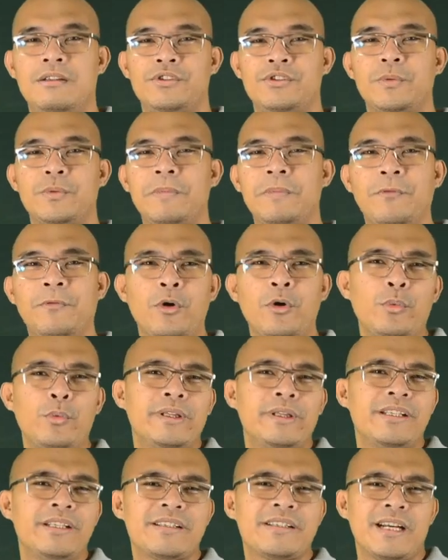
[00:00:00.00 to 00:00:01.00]
So before
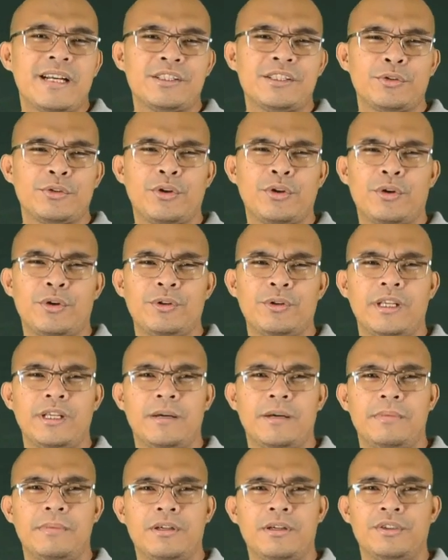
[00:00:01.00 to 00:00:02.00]
we discuss thoroughly
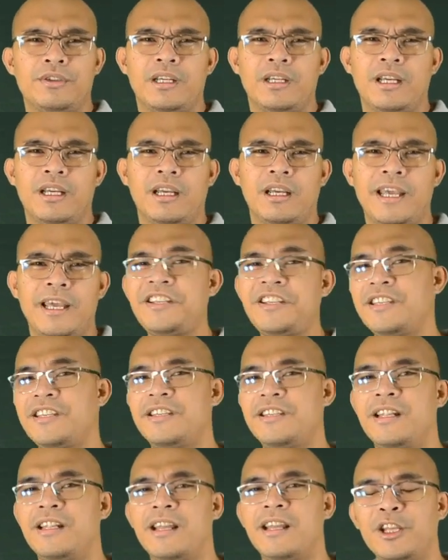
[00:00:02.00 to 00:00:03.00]
about AC
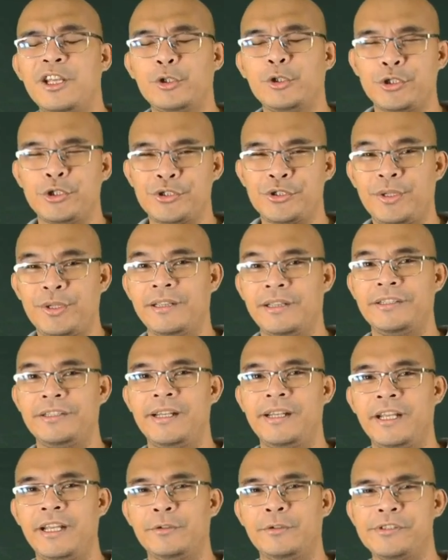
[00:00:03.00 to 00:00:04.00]
generators or
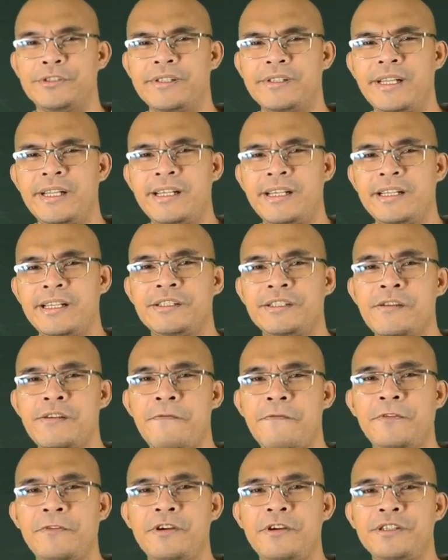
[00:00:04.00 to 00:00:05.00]
alternators, let us
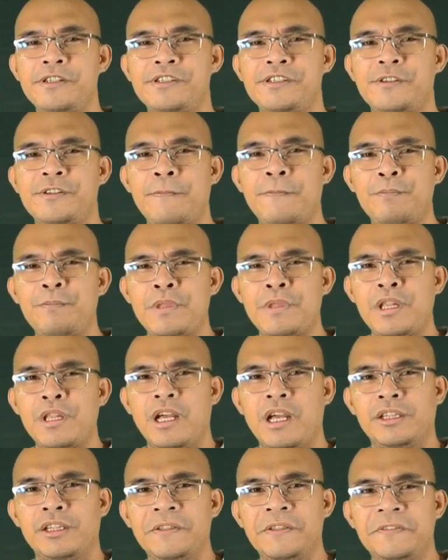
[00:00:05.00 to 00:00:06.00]
first
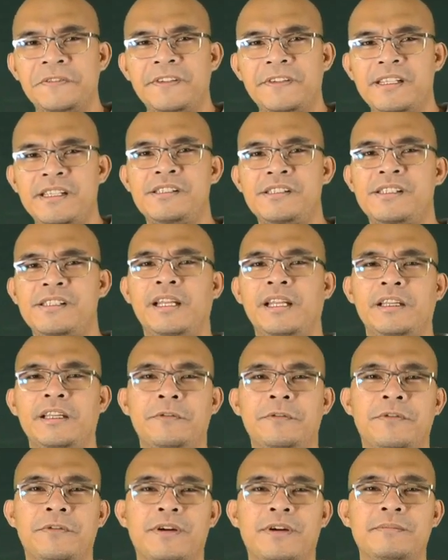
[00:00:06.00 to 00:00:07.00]
differentiate
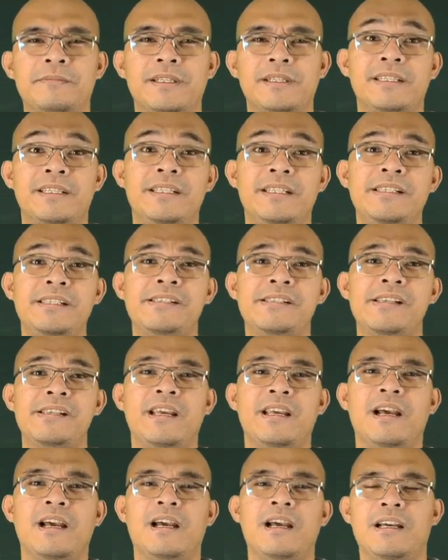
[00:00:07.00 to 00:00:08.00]
it from a
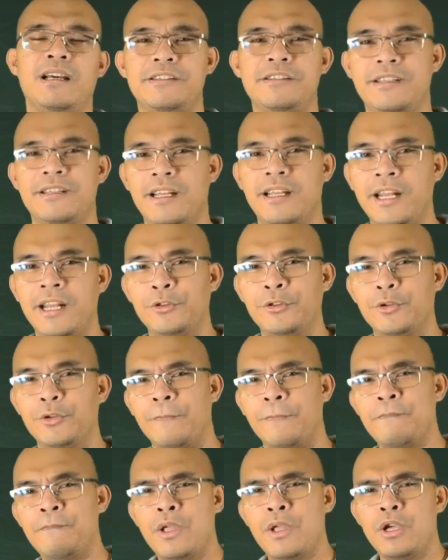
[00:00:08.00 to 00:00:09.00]
DC
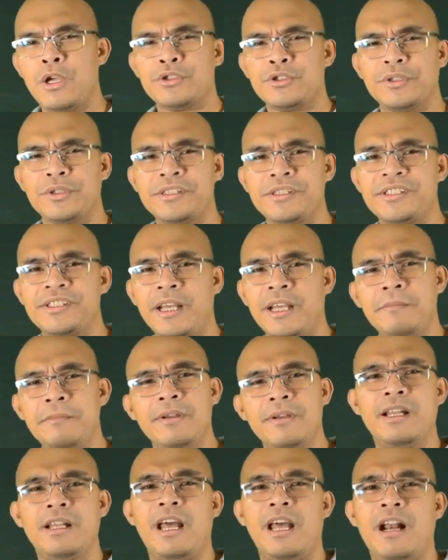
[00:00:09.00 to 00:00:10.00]
generator. So this
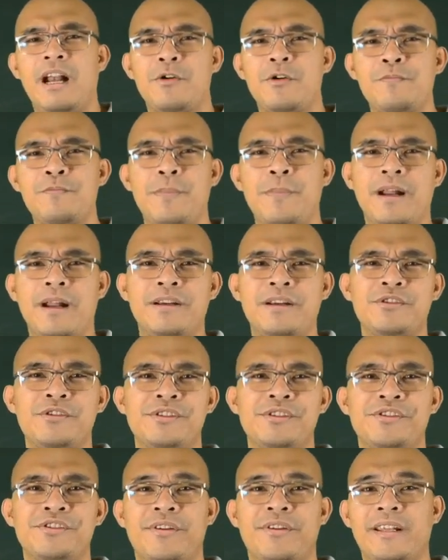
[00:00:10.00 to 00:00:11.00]
tabular
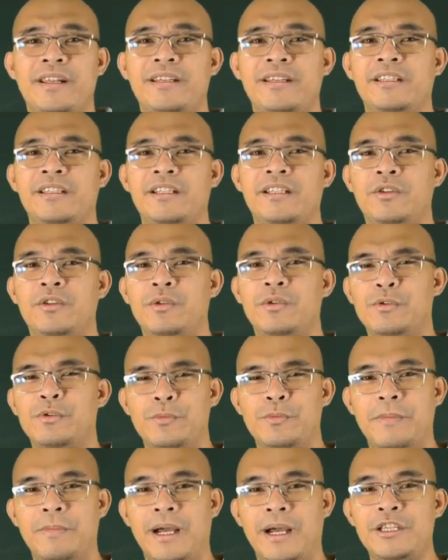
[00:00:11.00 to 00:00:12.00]
comparison is credited
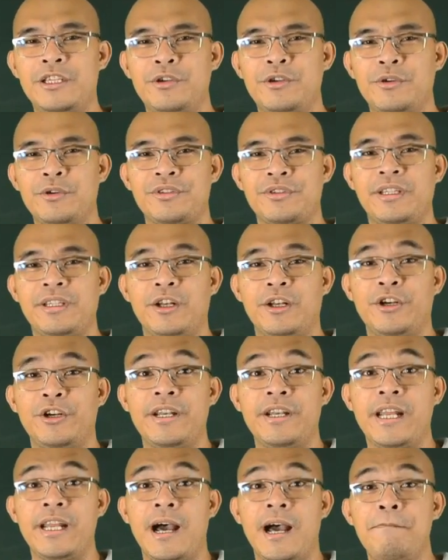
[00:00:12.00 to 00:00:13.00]
to
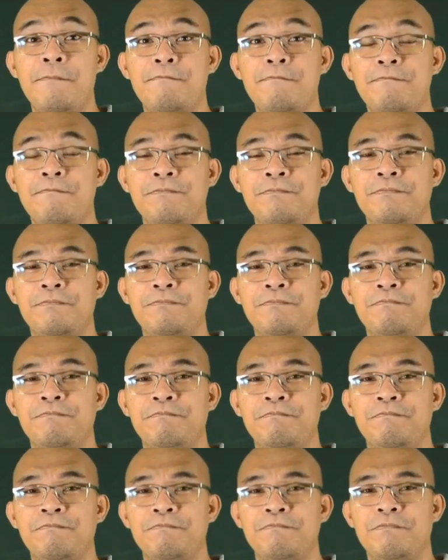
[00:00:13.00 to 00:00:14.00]

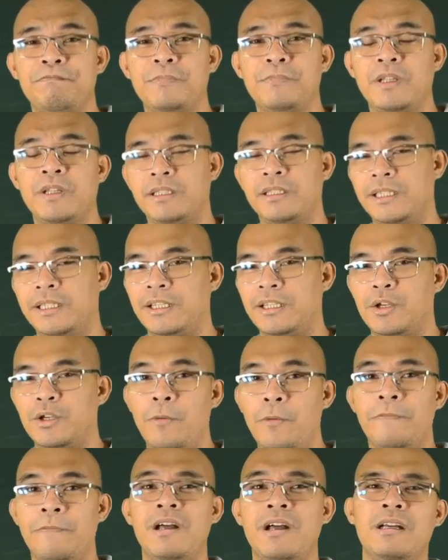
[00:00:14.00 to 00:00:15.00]

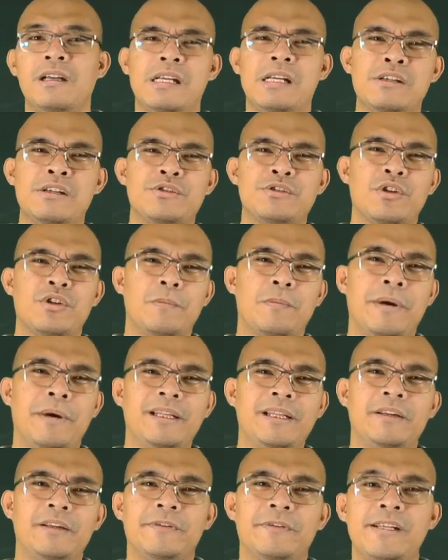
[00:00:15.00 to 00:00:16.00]
byju's.thelearningapp.com. So
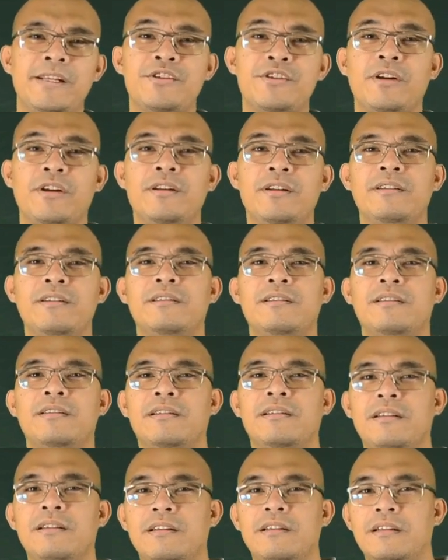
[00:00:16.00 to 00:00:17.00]
by definition,
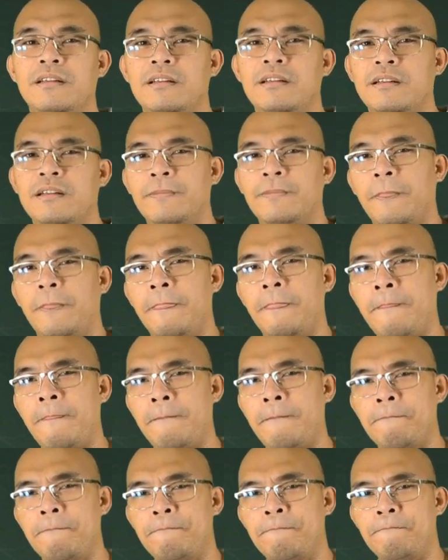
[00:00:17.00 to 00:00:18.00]

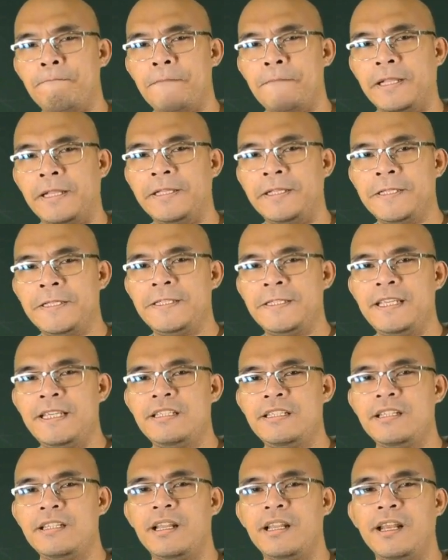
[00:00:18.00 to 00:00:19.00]
a
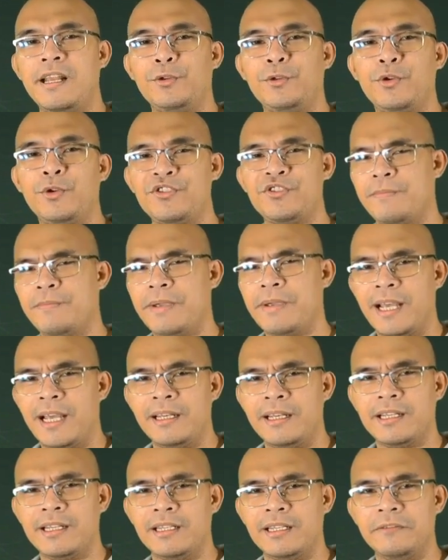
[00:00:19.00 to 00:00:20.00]
DC generator is a
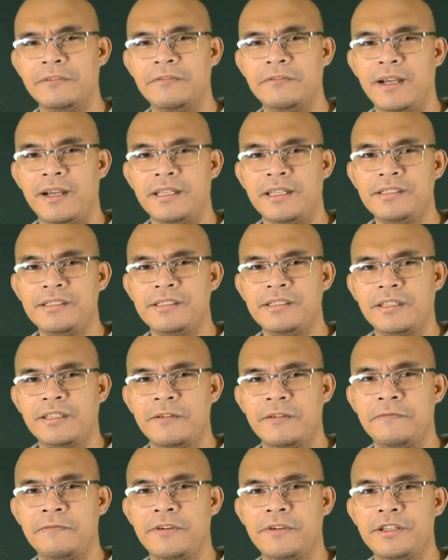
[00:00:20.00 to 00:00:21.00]
mechanical device
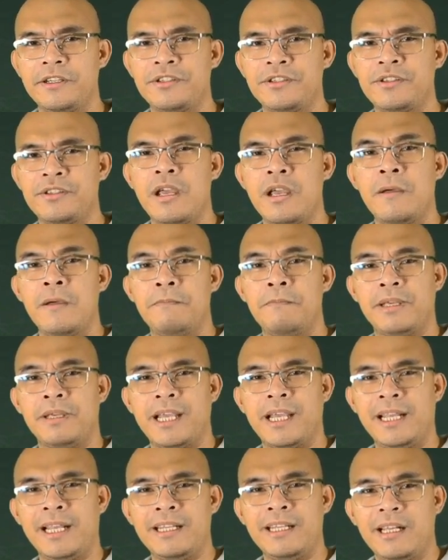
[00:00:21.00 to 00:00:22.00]
that converts
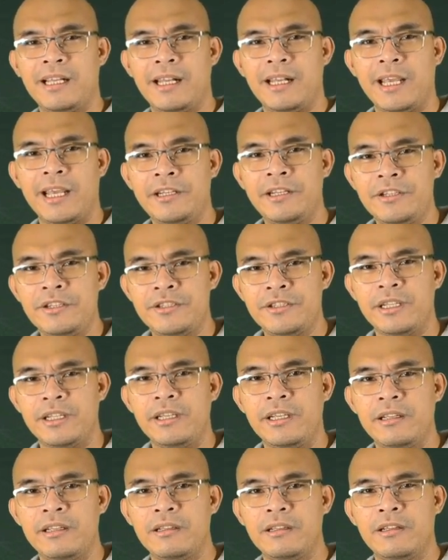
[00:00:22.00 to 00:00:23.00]
mechanical
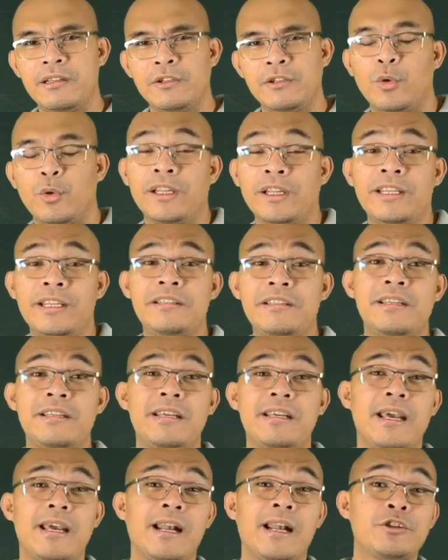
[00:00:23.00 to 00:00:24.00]
energy to a
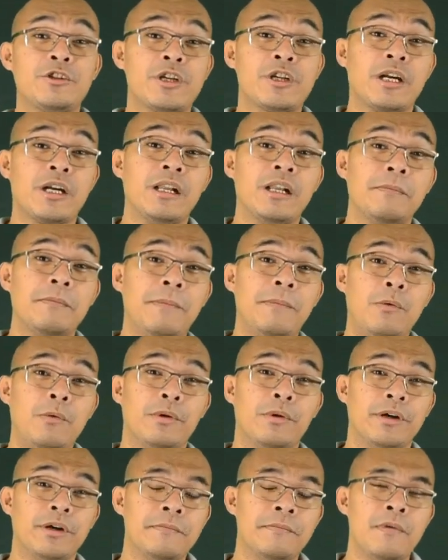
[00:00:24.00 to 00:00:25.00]
DC electrical
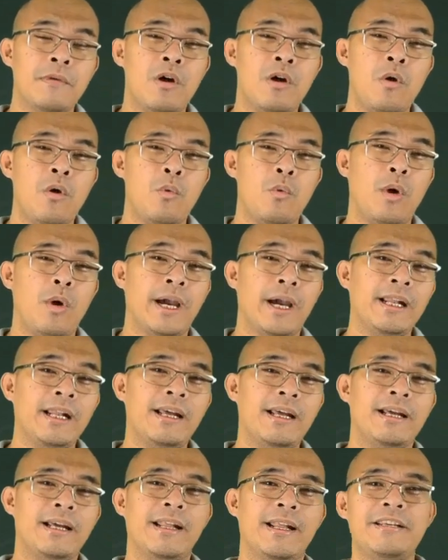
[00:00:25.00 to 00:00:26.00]
power,
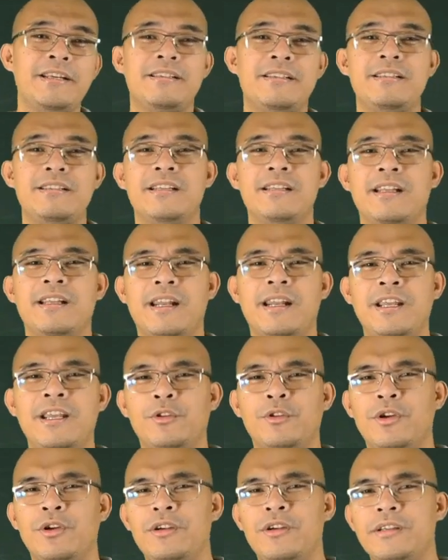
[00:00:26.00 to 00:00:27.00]
while an AC
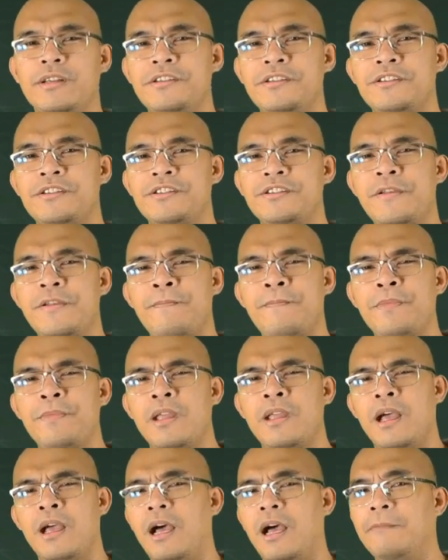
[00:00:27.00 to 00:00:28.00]
generator is
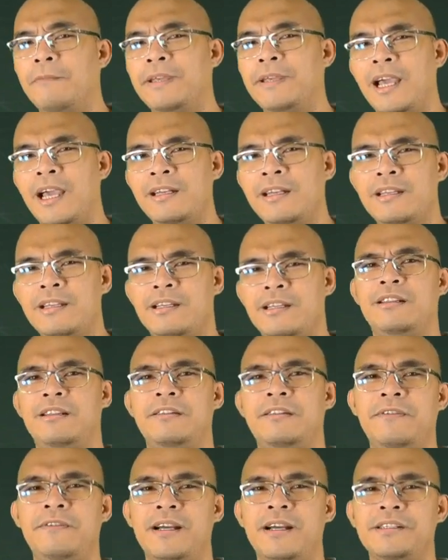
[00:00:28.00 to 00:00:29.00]
a mechanical
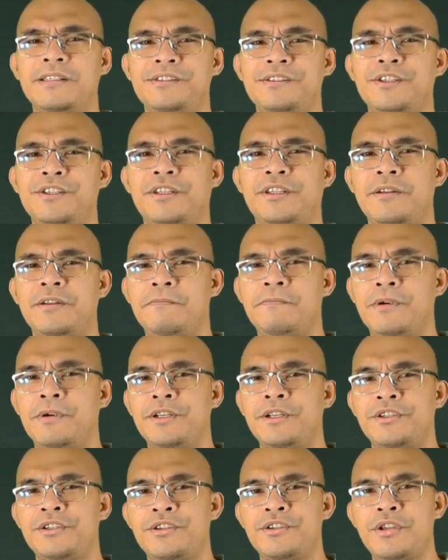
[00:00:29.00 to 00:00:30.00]
device that
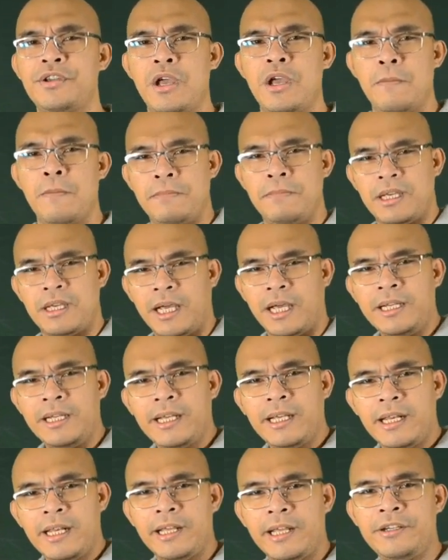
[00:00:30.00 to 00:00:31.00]
converts
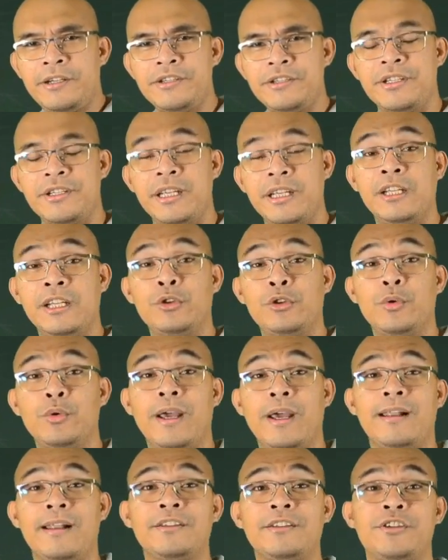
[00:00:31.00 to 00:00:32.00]
mechanical energy
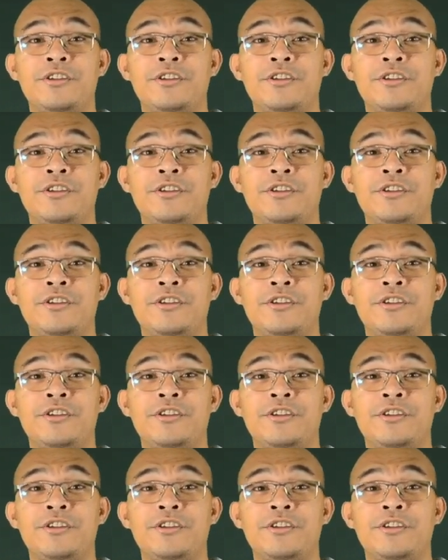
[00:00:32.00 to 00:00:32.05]
into